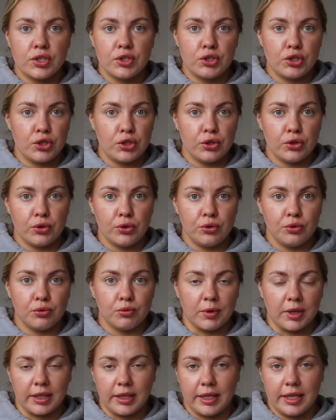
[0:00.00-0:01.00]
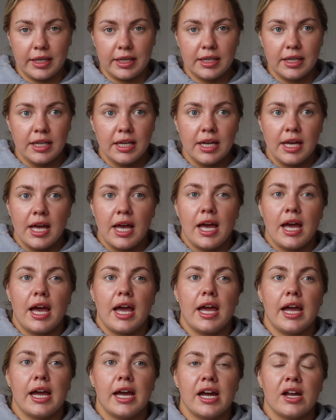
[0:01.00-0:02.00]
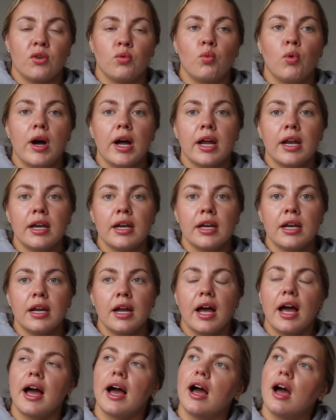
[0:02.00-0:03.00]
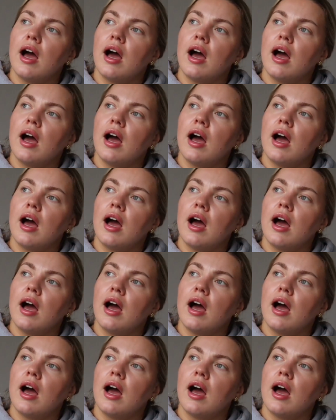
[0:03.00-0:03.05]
2 really, and one